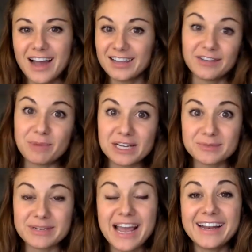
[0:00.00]
I love my
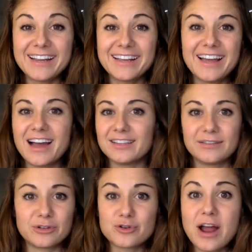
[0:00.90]
husband, Eddie. I love
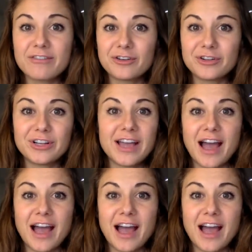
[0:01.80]
to travel.